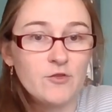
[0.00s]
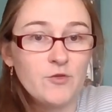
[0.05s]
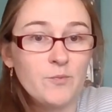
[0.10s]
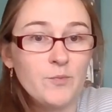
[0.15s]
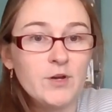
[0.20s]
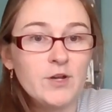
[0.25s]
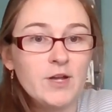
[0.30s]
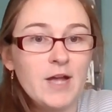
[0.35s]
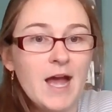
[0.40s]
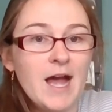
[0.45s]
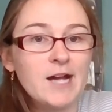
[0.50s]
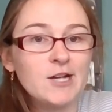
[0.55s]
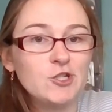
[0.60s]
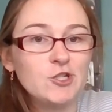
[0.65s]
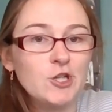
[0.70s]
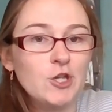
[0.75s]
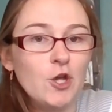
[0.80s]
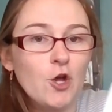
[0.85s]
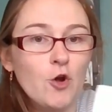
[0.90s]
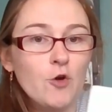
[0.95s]
The book
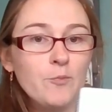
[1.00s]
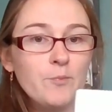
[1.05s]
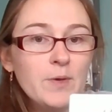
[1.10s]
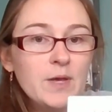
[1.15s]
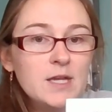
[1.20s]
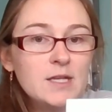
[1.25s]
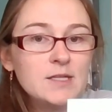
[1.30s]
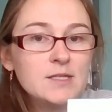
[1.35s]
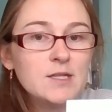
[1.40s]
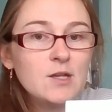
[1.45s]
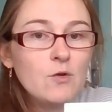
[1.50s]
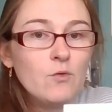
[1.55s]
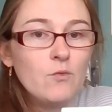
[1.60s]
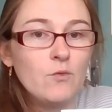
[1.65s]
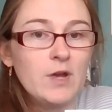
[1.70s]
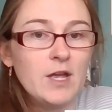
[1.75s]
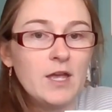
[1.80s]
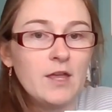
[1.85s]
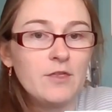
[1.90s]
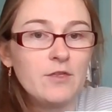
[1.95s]
actually opens
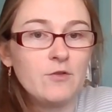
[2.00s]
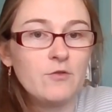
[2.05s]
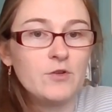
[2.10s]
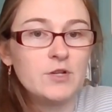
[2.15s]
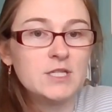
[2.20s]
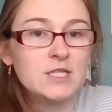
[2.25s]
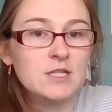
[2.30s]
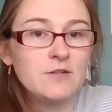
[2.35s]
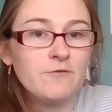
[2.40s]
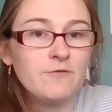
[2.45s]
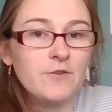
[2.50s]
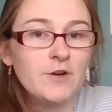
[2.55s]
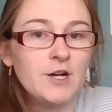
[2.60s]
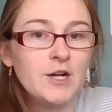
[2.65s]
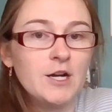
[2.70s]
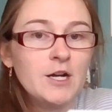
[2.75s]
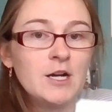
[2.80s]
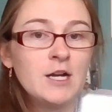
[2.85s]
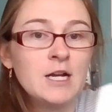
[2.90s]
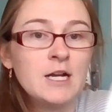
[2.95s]
with
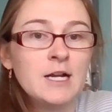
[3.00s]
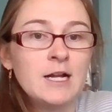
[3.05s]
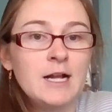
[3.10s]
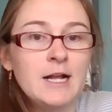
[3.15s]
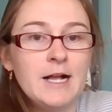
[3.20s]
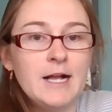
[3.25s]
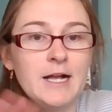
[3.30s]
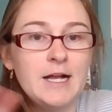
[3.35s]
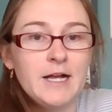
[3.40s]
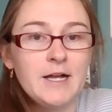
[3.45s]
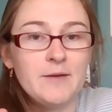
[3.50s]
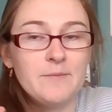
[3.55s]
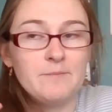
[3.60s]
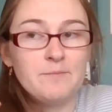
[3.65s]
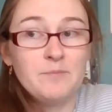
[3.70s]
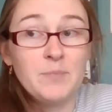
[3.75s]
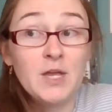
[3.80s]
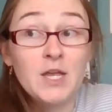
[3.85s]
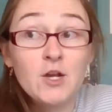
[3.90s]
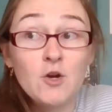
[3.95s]
Christopher
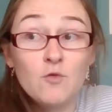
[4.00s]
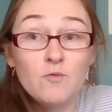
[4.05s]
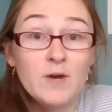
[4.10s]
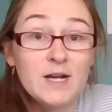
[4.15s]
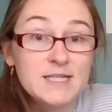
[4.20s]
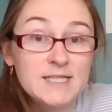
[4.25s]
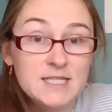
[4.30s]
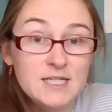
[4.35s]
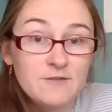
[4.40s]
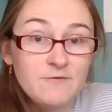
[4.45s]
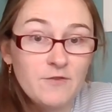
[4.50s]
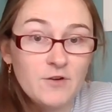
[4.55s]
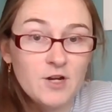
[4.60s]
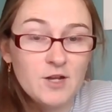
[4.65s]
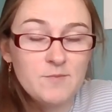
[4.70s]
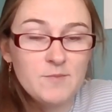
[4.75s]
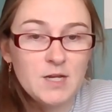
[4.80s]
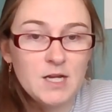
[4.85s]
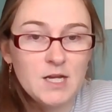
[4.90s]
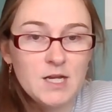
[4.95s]
being arrested for
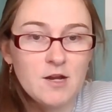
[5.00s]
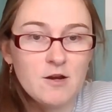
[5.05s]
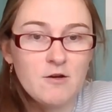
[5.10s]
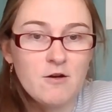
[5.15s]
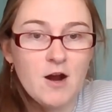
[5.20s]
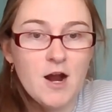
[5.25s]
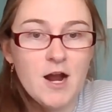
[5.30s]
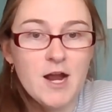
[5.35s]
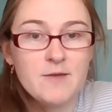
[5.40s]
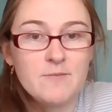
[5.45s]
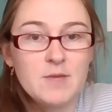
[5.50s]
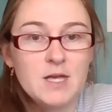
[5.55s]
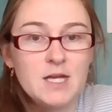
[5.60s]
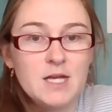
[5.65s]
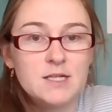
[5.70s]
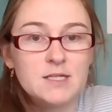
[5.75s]
committing a crime,